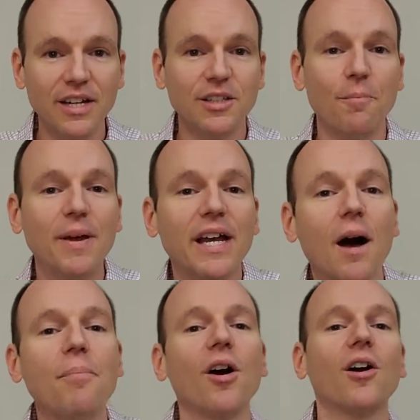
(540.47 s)
to pick
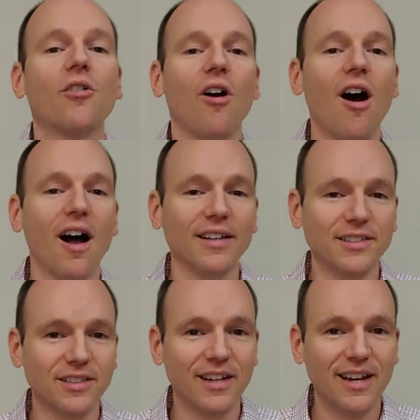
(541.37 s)
up our
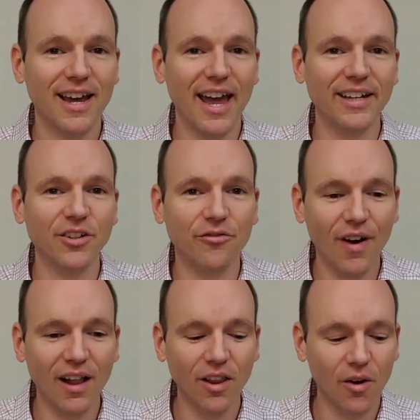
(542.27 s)
cross and to
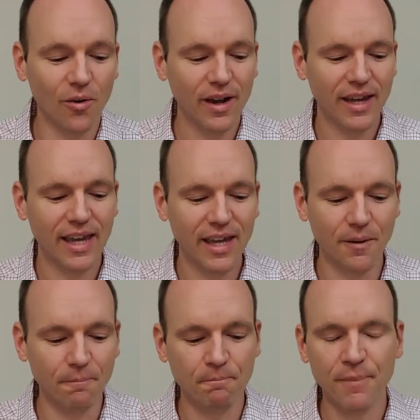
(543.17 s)
follow
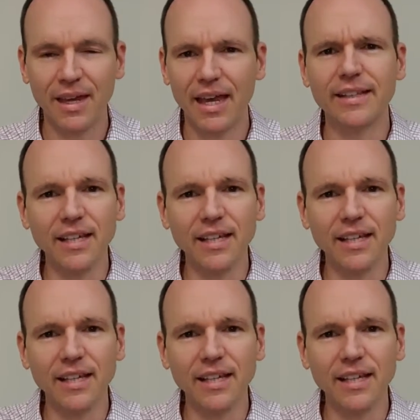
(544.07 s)
him. It